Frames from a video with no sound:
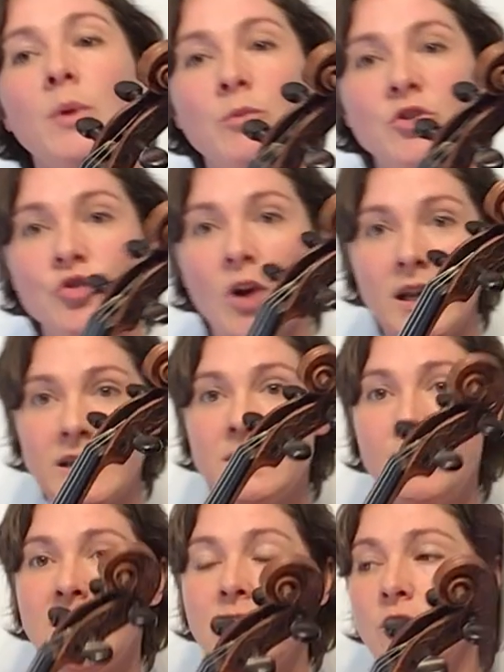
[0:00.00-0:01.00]
when we're trying to
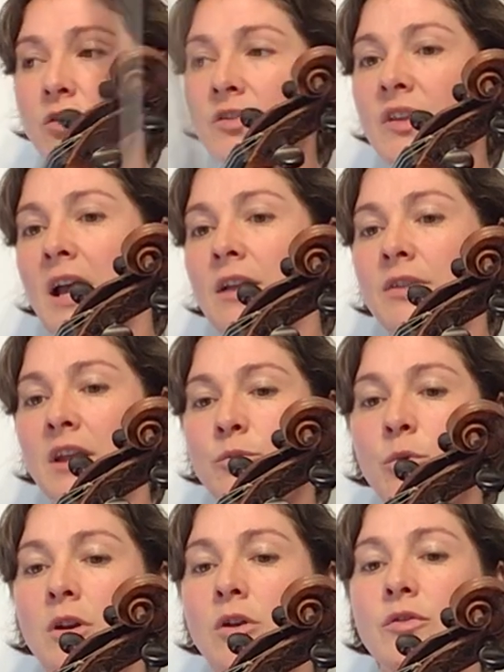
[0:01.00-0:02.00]
make a good sound, that's
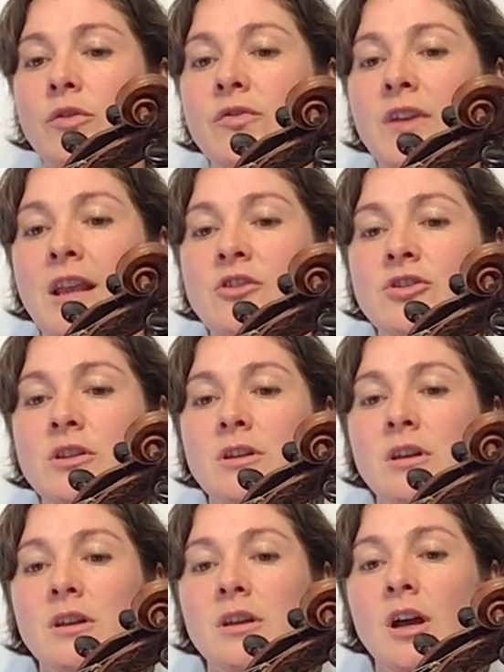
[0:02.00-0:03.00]
where a lot of tension
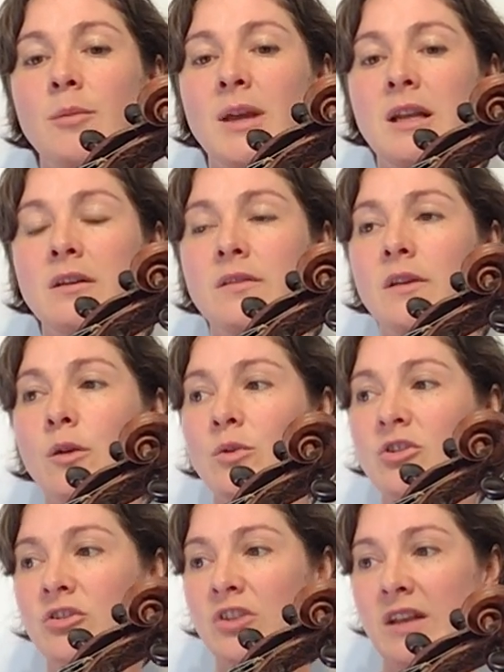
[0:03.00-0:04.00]
can come in. So we're
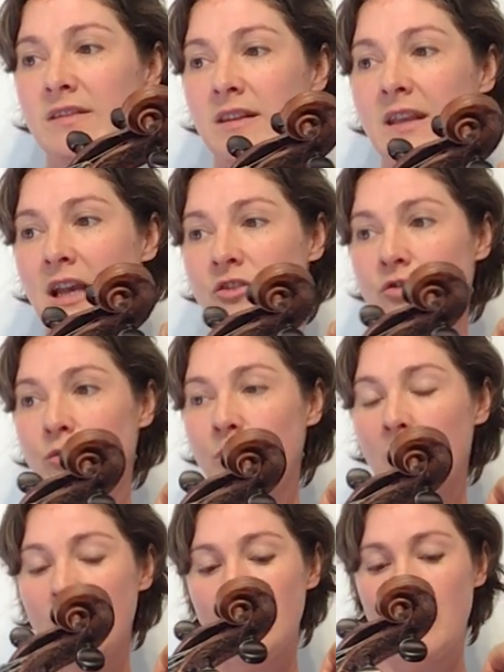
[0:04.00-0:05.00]
just getting the actual
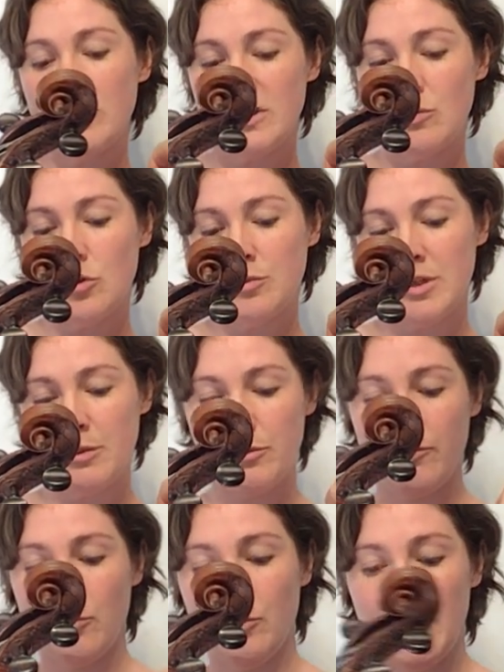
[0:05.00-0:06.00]
body warmed up
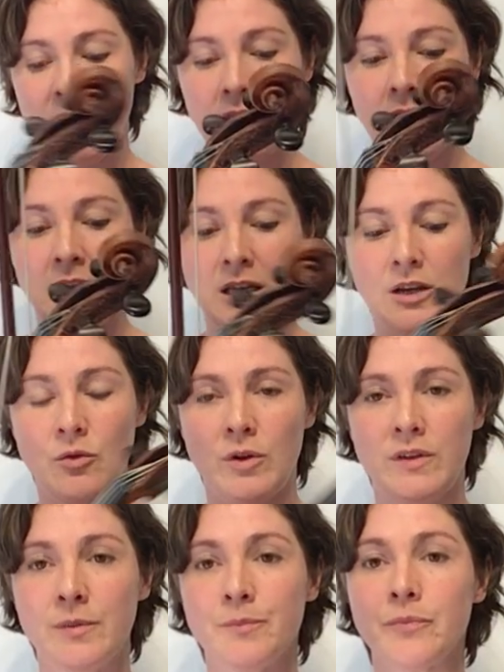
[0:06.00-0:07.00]
before making any
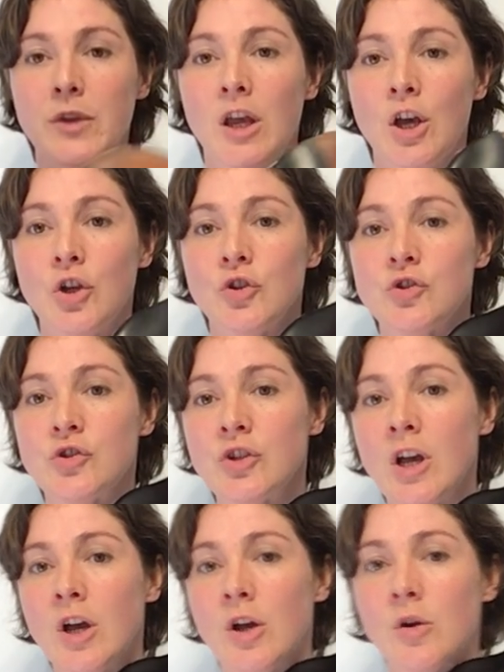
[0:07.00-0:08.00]
noise.
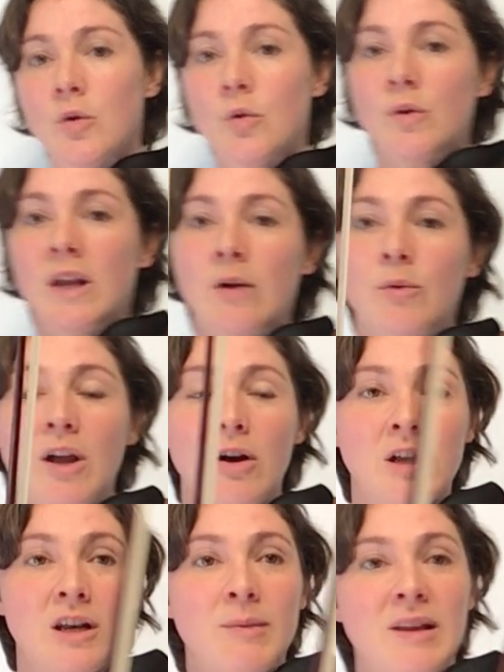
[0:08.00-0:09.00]
So now we are
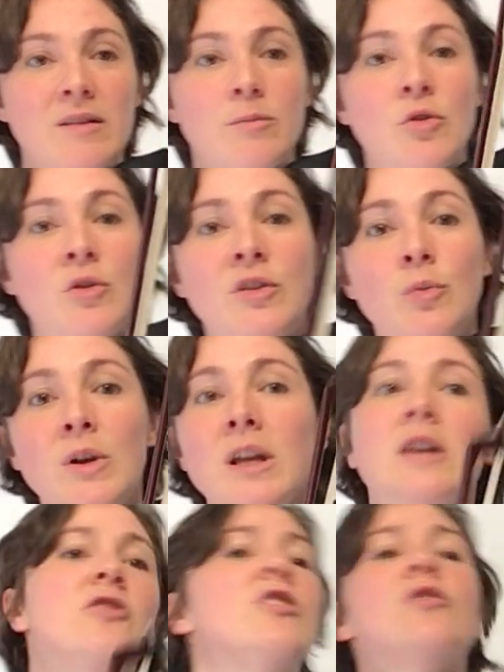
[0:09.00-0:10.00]
going to make some noise. We're
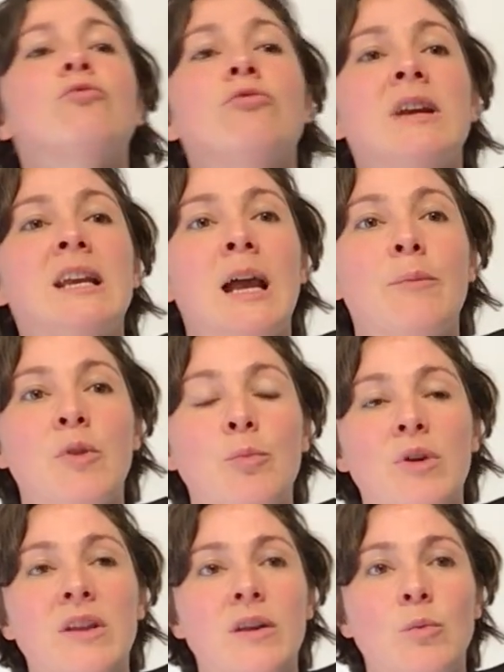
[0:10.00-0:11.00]
going to just recap the
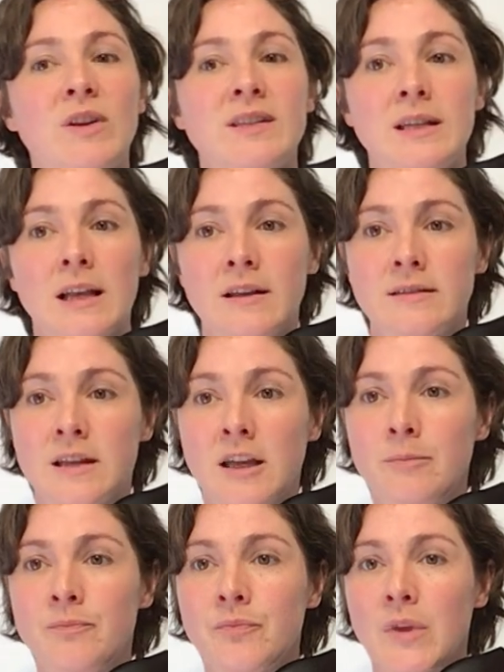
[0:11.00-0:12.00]
breathing we did last time.